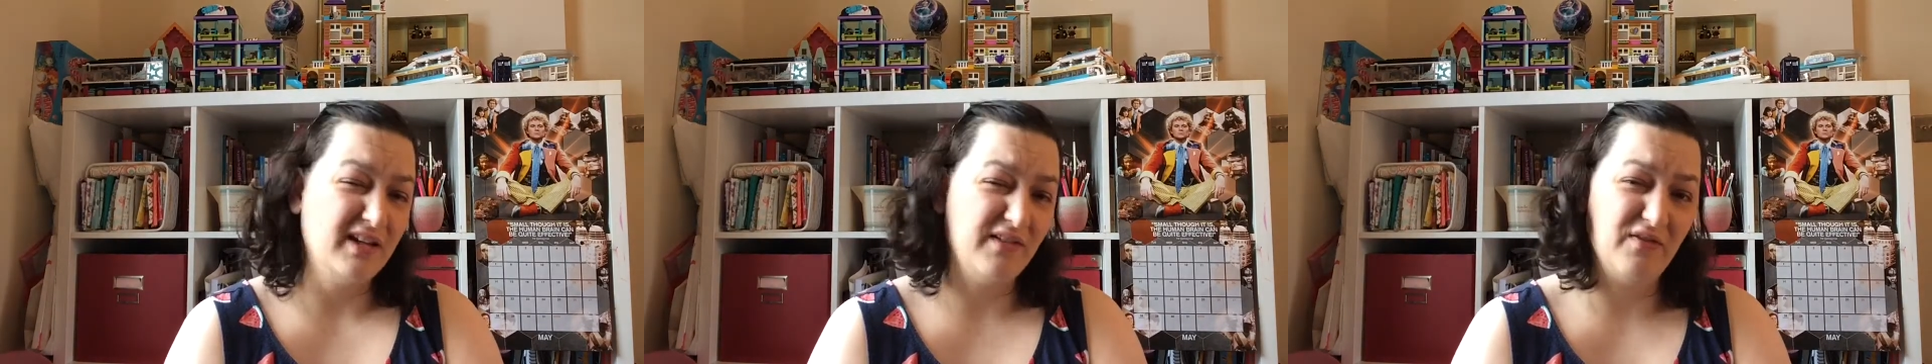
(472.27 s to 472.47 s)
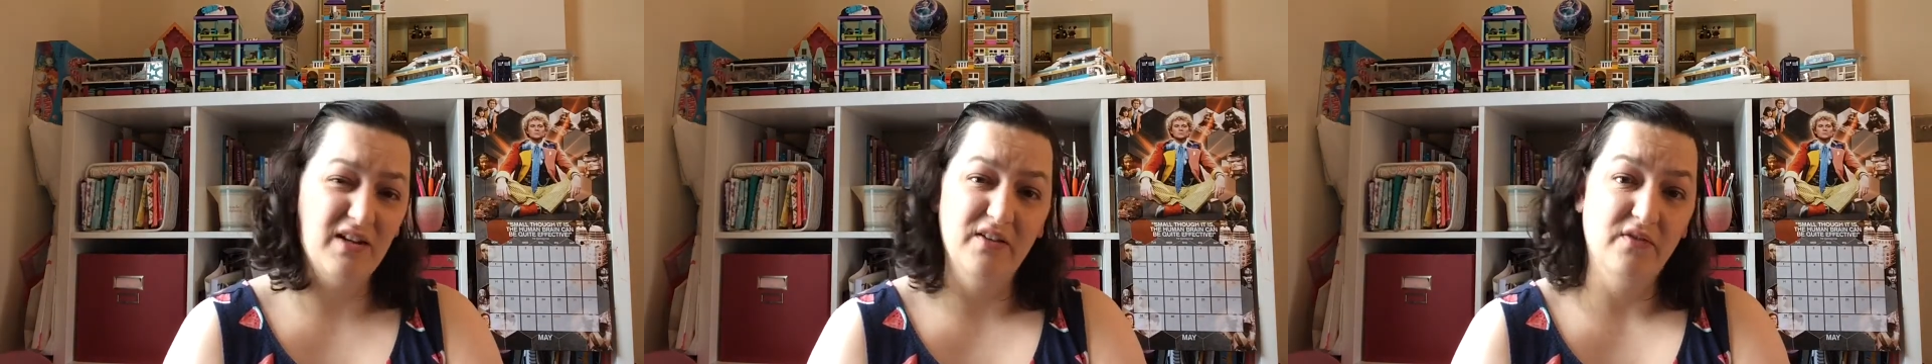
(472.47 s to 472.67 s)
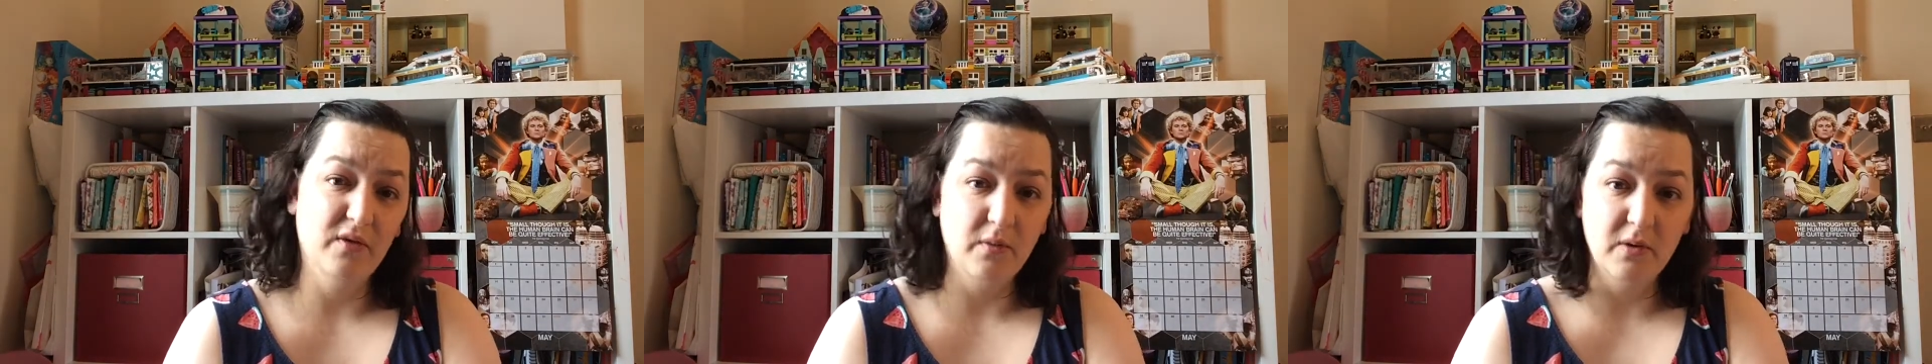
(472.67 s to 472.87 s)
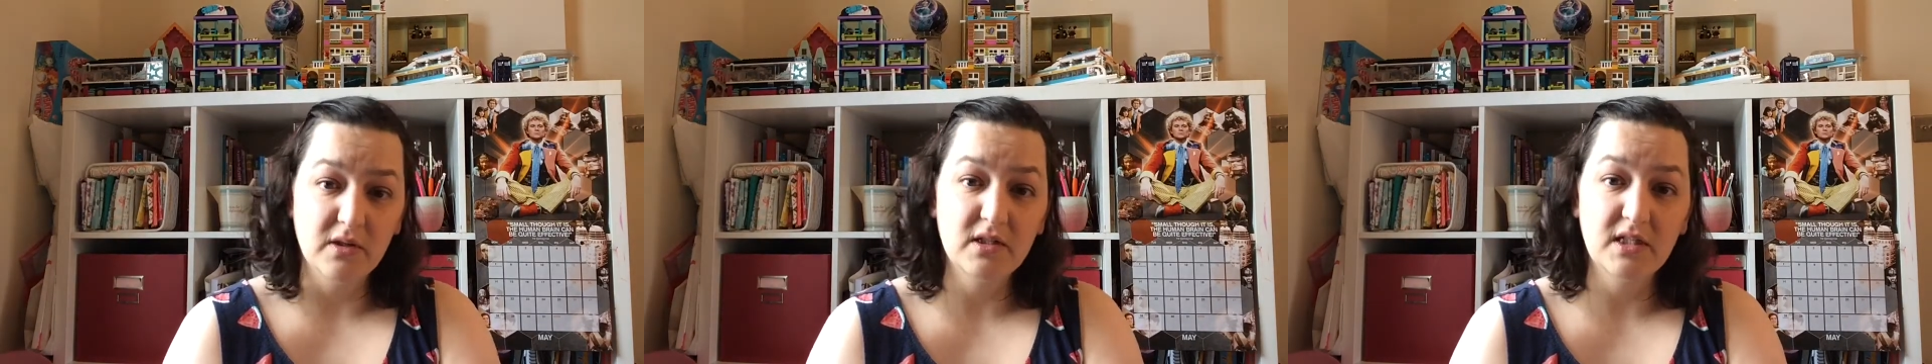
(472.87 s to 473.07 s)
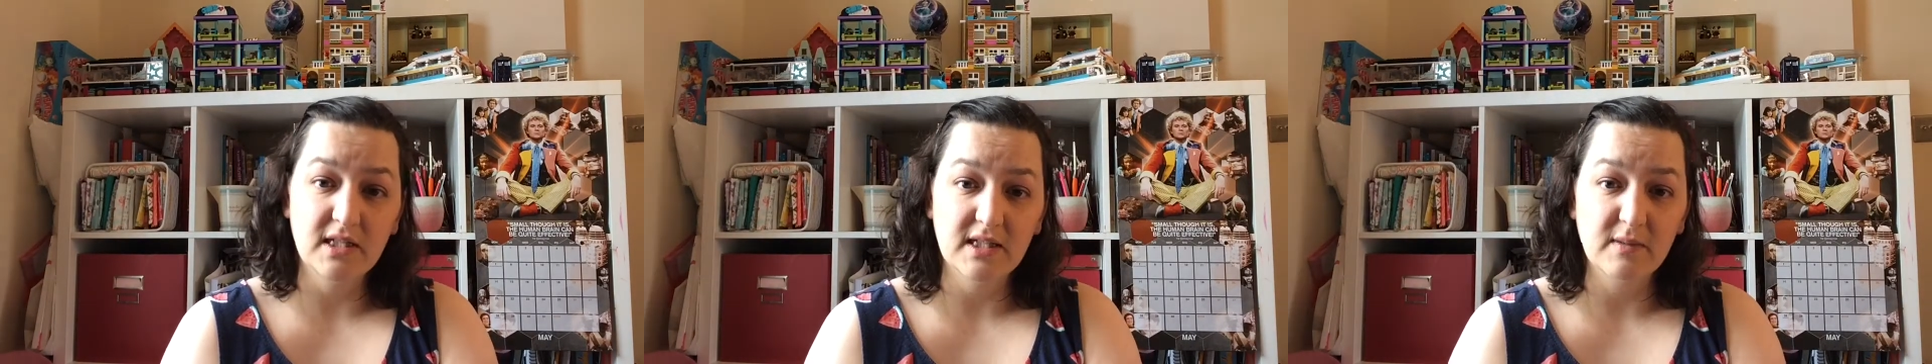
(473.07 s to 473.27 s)
even if it
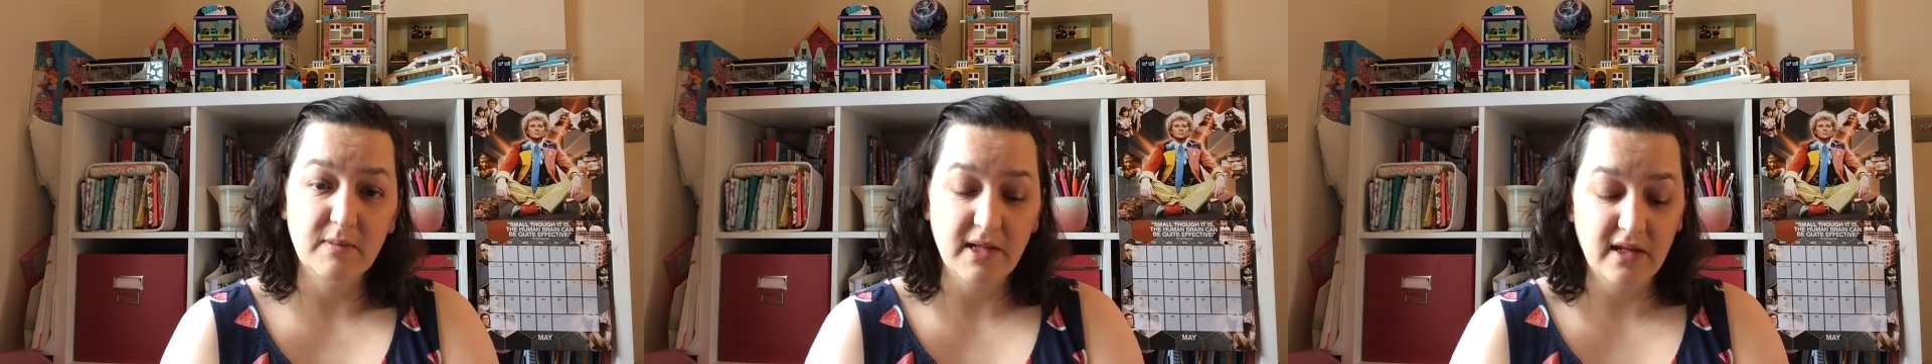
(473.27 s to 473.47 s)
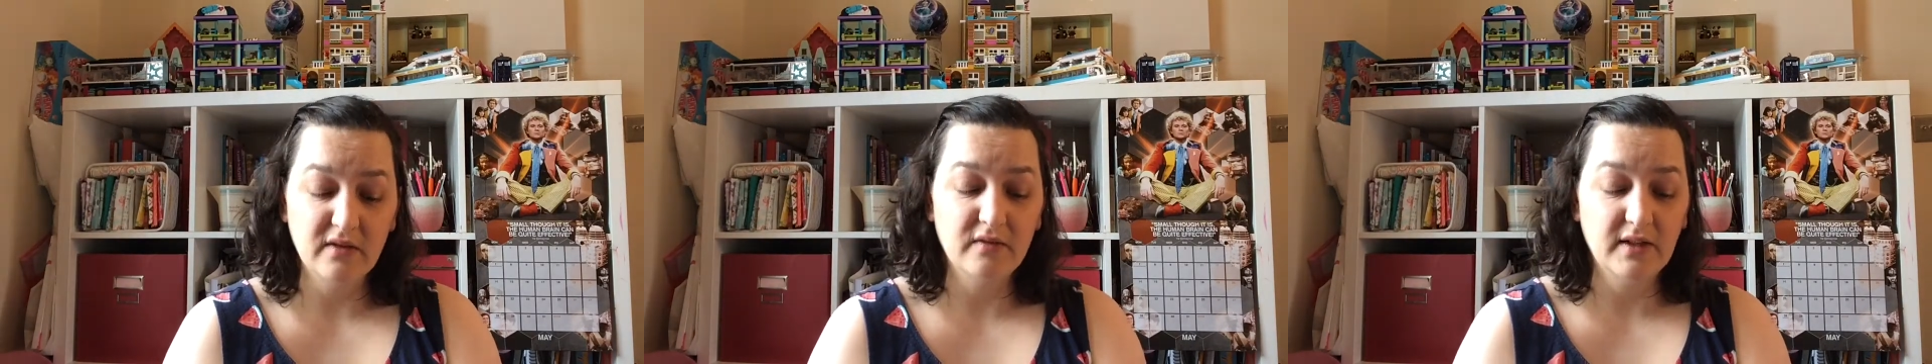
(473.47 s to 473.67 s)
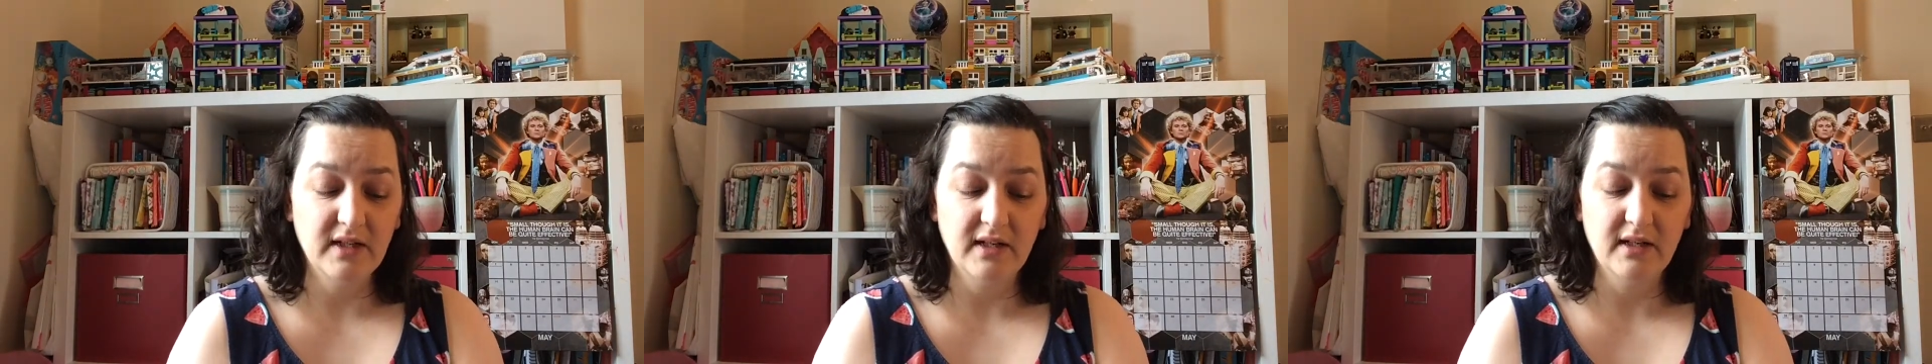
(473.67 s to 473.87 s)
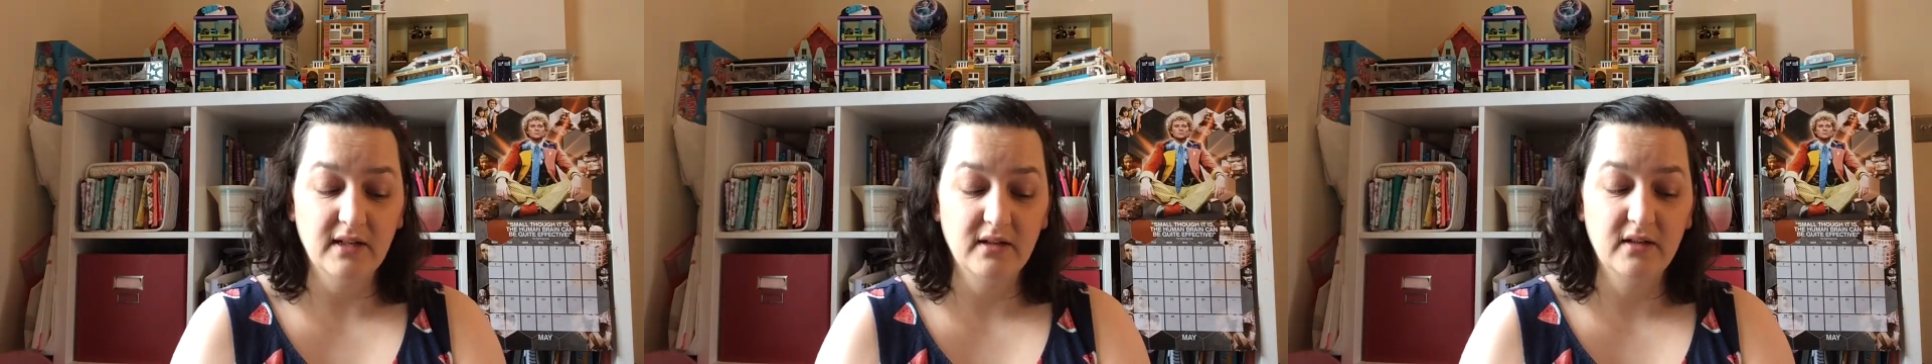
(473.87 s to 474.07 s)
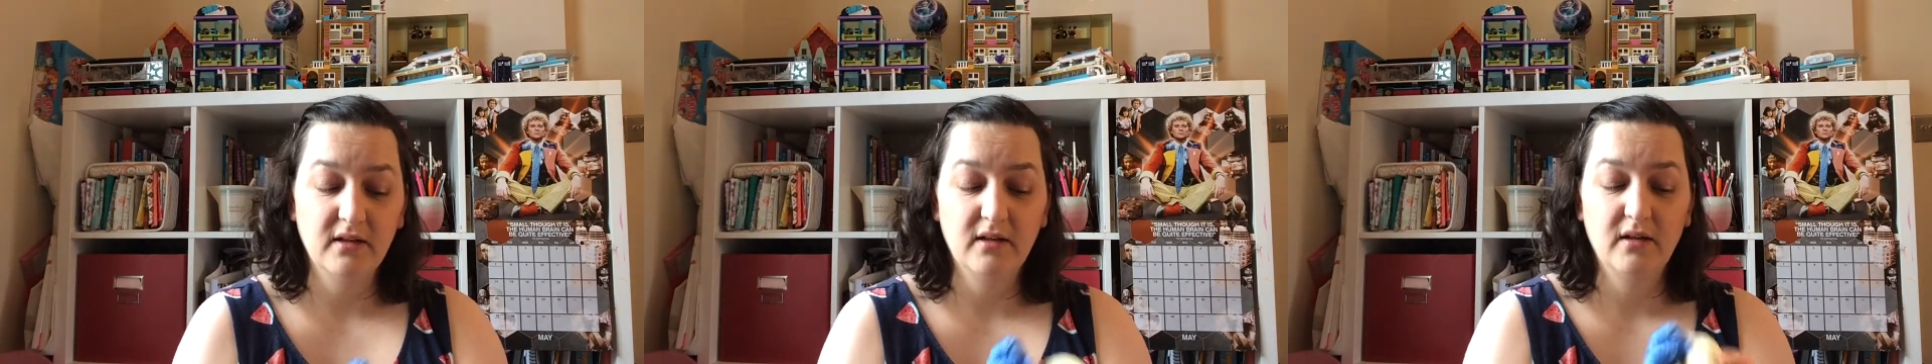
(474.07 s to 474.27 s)
was just a plain vanilla